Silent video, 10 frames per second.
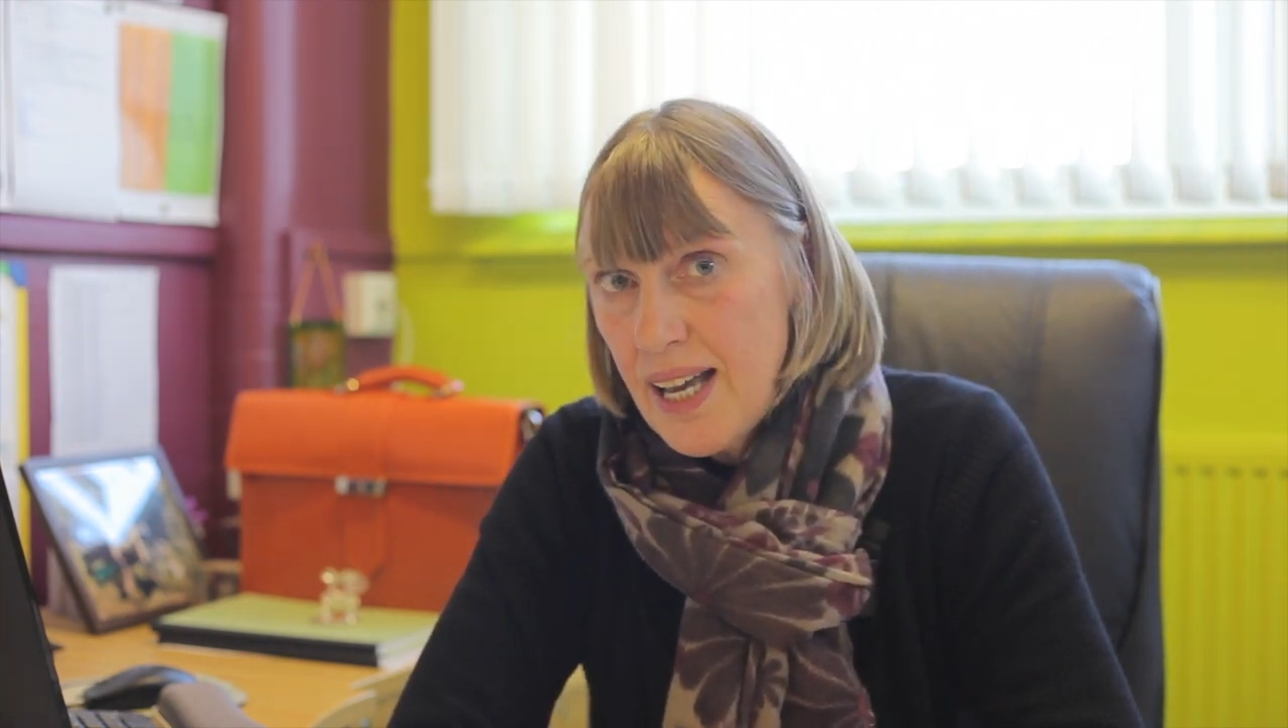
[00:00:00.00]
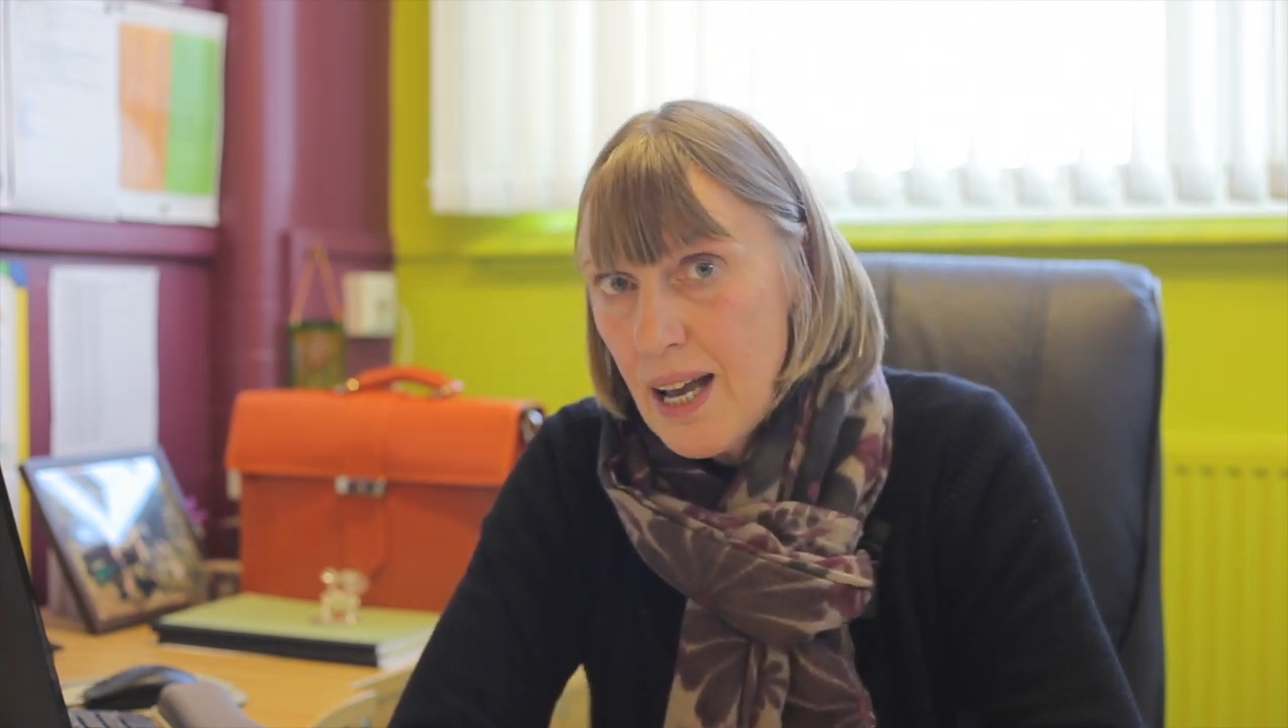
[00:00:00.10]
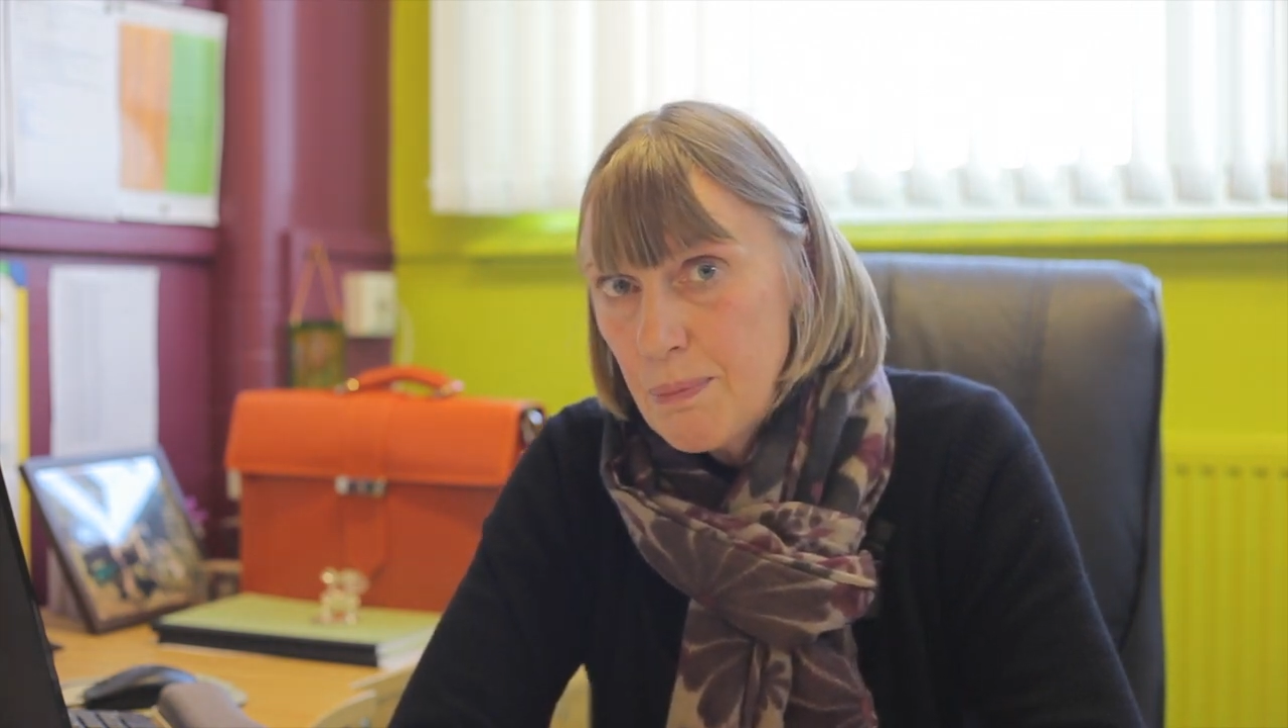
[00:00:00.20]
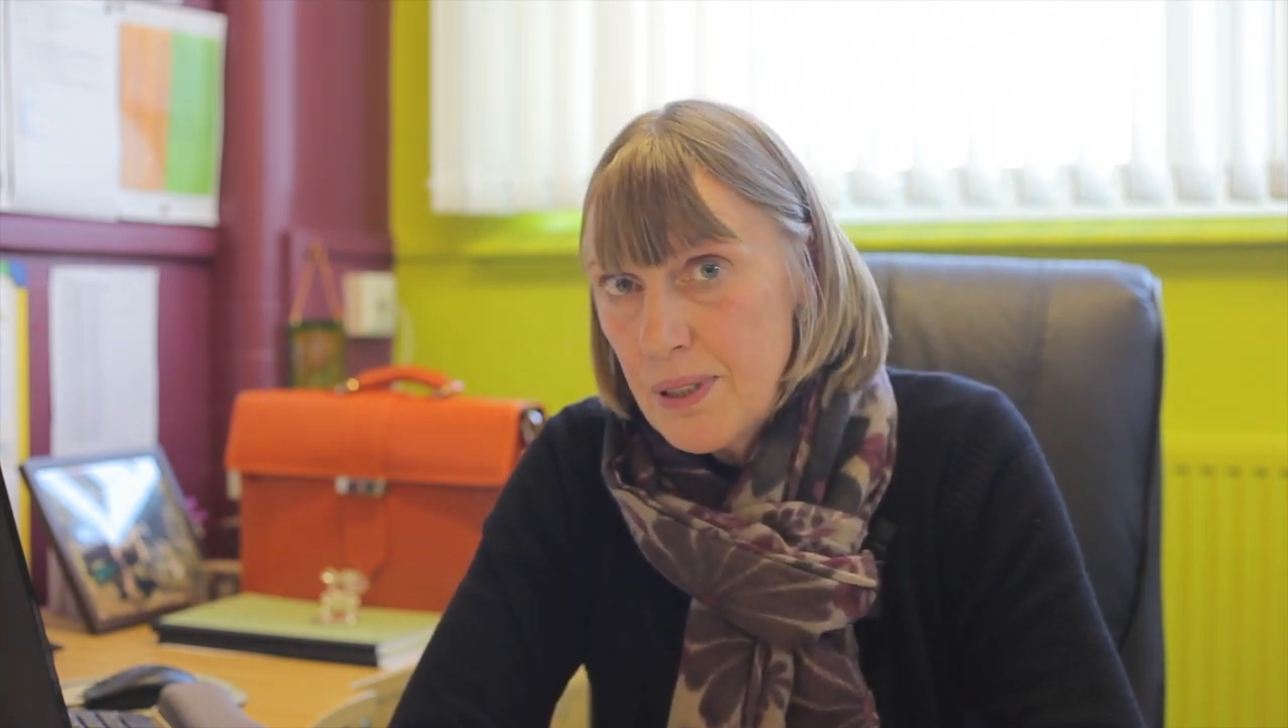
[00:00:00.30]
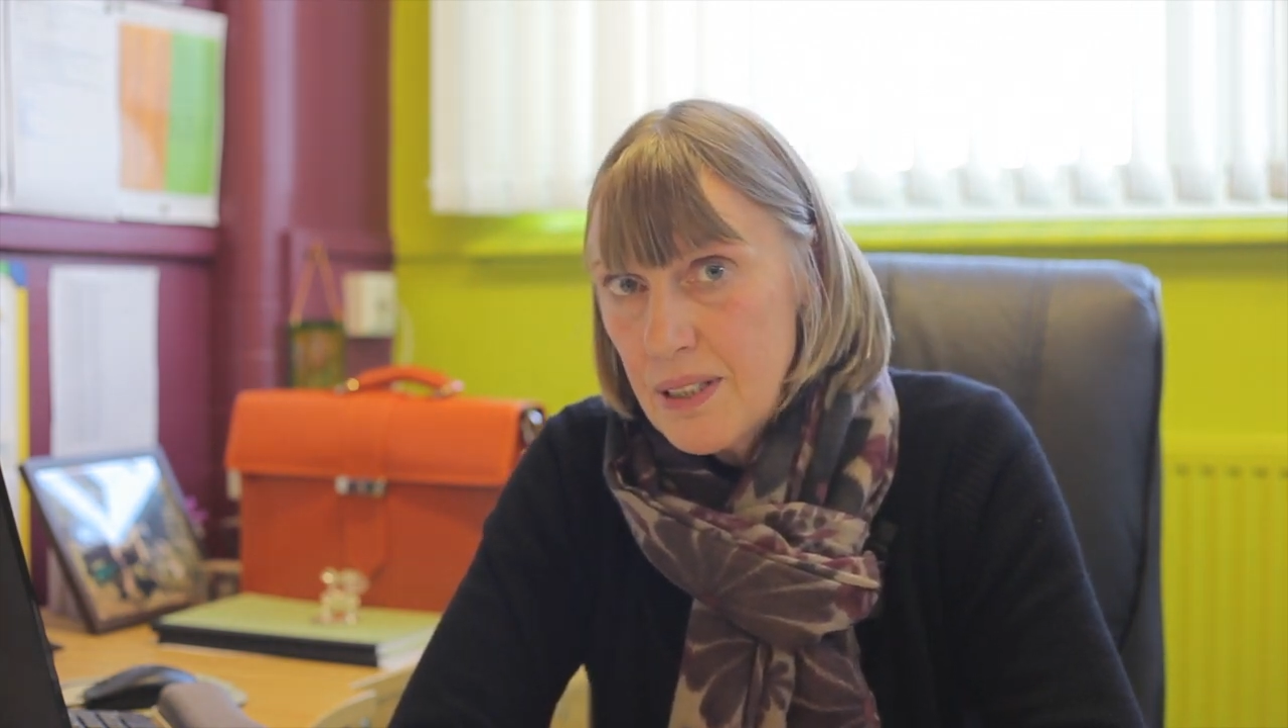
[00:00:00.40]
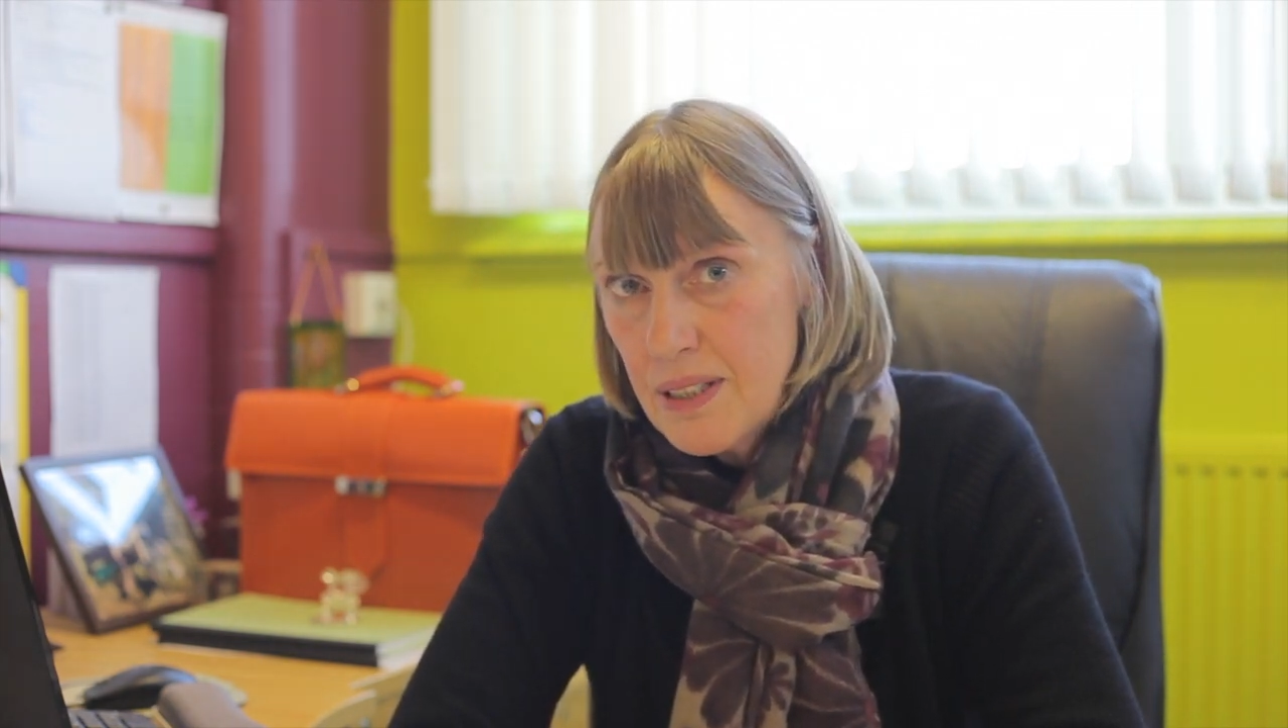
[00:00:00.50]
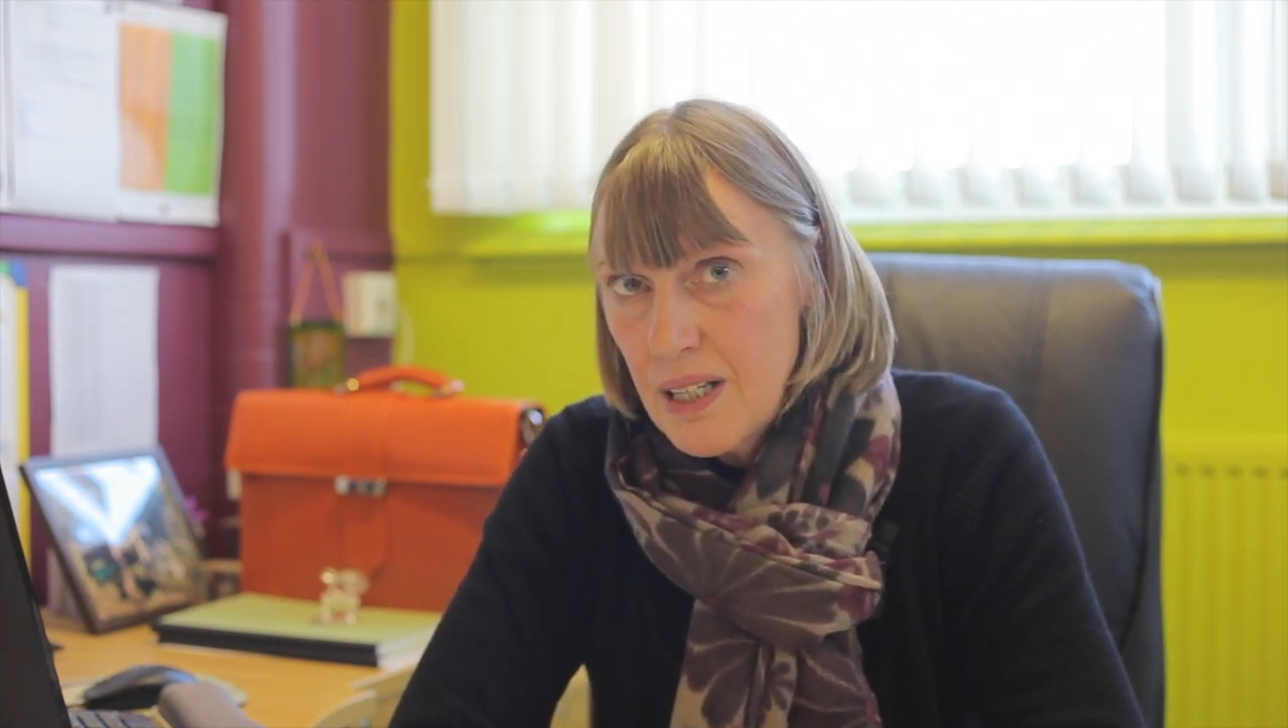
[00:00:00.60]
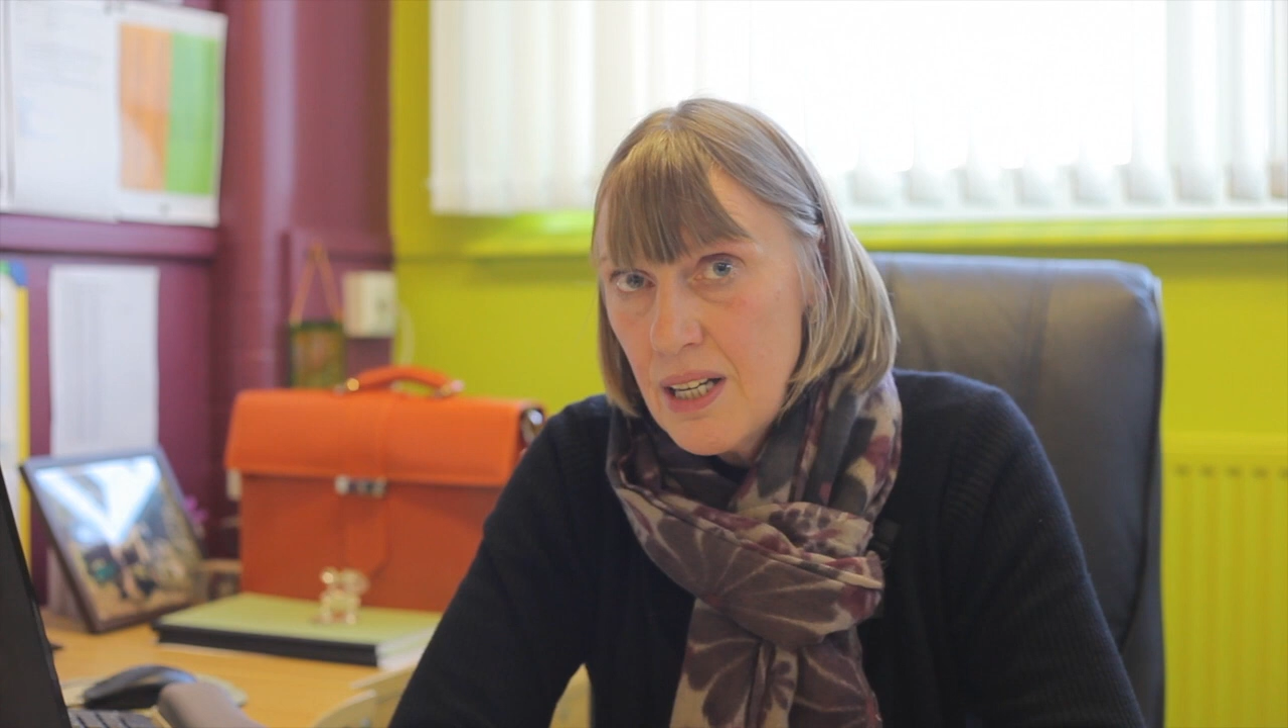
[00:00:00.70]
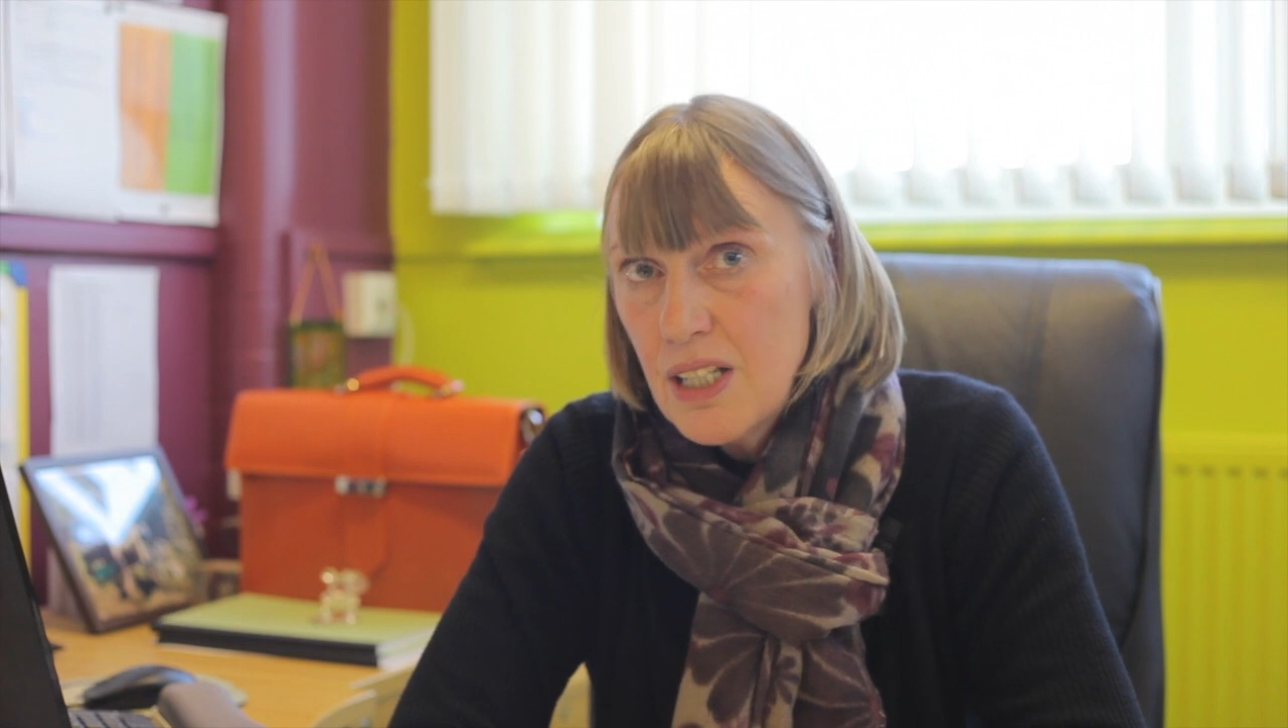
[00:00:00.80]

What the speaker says: happens.